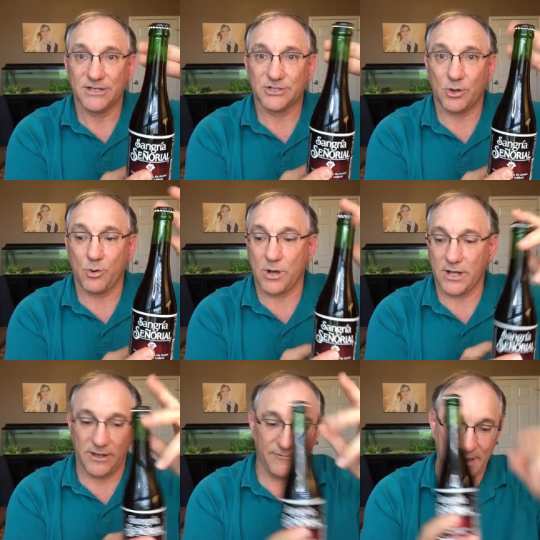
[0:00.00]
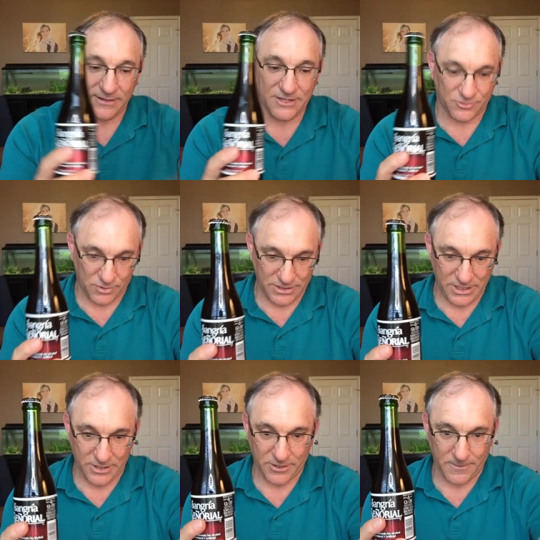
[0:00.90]
So, uh, in fact, this one
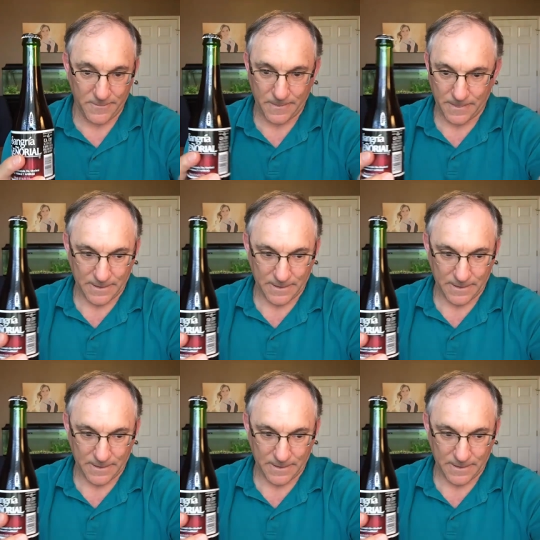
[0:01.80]
here,